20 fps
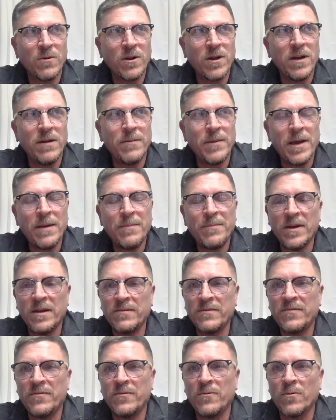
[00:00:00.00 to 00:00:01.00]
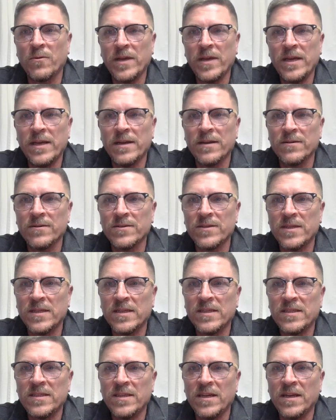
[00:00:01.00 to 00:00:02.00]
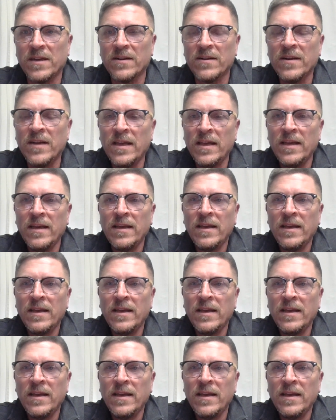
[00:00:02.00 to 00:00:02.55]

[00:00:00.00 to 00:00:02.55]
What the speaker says: We're coming up on 40 years this year,